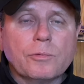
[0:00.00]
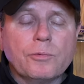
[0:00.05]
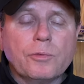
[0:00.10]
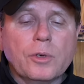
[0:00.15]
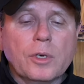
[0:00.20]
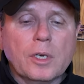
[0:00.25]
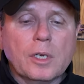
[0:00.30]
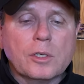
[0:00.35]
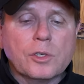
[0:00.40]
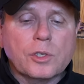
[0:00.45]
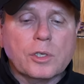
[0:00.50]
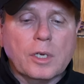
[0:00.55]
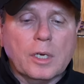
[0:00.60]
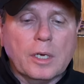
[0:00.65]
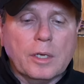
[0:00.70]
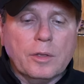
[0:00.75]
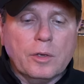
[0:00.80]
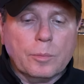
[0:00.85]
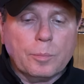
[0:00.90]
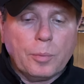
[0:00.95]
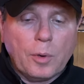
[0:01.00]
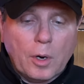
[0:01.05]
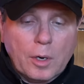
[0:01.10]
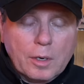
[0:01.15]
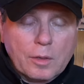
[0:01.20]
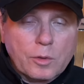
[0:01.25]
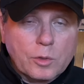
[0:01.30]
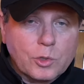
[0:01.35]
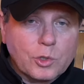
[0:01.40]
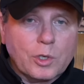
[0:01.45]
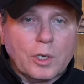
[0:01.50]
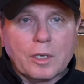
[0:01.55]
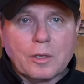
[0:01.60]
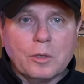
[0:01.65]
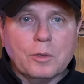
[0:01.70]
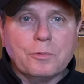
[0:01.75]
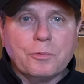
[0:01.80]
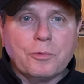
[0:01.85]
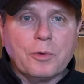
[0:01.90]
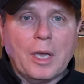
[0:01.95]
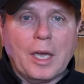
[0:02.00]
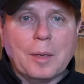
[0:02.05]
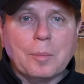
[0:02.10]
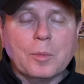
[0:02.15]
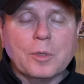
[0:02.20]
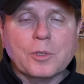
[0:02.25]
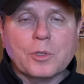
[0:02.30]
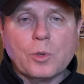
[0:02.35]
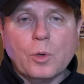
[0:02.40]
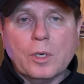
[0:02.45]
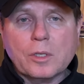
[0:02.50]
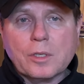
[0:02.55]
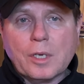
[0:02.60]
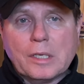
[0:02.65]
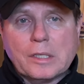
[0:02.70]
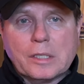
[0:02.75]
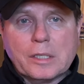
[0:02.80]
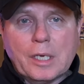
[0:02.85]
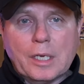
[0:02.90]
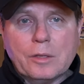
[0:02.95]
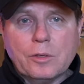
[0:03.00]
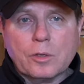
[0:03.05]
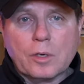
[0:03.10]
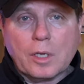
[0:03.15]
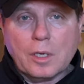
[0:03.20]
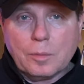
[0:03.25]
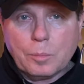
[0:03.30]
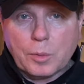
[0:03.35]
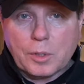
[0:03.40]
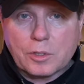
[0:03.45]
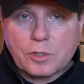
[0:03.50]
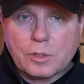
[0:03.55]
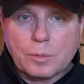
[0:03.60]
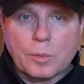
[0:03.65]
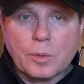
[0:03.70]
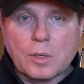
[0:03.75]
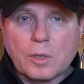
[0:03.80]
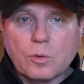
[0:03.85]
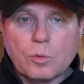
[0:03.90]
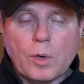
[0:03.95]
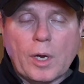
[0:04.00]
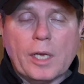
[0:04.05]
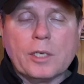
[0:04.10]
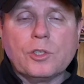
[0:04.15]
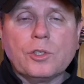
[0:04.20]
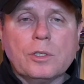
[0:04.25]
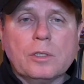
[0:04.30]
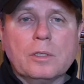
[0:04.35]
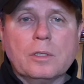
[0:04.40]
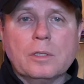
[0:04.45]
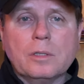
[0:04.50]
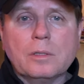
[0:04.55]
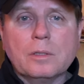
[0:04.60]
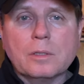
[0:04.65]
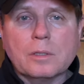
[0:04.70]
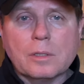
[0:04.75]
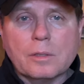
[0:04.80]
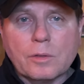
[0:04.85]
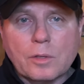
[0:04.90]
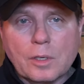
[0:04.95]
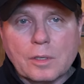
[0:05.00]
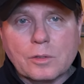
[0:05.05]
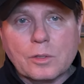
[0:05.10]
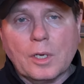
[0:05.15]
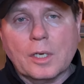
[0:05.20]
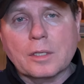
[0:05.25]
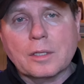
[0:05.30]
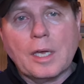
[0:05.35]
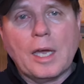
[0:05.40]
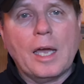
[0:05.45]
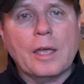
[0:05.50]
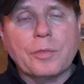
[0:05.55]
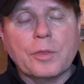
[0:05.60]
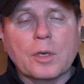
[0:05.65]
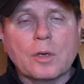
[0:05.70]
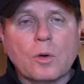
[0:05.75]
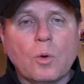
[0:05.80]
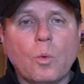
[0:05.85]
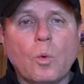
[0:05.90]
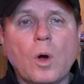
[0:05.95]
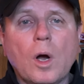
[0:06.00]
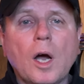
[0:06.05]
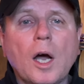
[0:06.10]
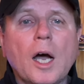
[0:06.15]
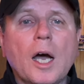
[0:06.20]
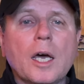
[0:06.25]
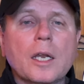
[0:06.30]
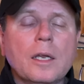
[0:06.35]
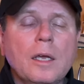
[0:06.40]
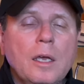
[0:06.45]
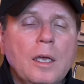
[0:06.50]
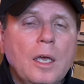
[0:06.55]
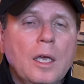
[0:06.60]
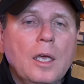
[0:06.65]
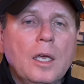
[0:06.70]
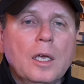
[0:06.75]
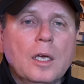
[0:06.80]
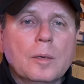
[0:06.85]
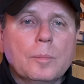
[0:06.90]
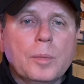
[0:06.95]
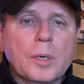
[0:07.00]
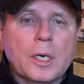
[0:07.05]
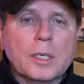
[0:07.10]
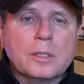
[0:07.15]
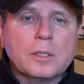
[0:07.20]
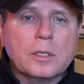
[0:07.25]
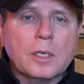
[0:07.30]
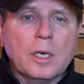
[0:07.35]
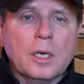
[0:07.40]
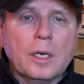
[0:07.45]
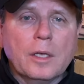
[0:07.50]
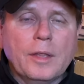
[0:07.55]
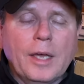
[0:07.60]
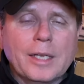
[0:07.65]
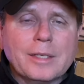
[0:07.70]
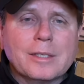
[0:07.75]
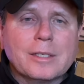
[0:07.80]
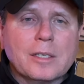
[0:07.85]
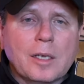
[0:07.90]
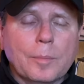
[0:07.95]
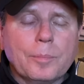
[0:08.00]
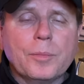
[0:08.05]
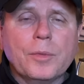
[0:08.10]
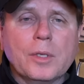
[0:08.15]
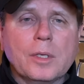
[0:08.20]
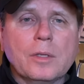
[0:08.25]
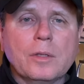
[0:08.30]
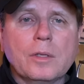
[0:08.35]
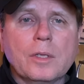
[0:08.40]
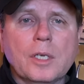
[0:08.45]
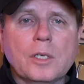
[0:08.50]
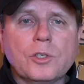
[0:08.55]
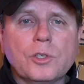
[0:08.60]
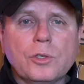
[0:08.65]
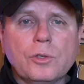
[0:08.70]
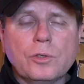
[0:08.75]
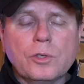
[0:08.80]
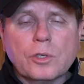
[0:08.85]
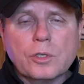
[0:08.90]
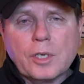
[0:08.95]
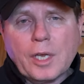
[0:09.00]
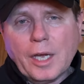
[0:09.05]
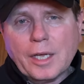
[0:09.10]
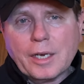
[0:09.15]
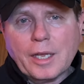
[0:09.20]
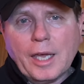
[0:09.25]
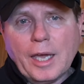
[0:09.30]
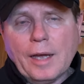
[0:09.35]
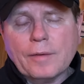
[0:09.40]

fish. They're part of the cichlid family, so as I said, there can be some aggressions and things like that that go on, but that's something that you just kind of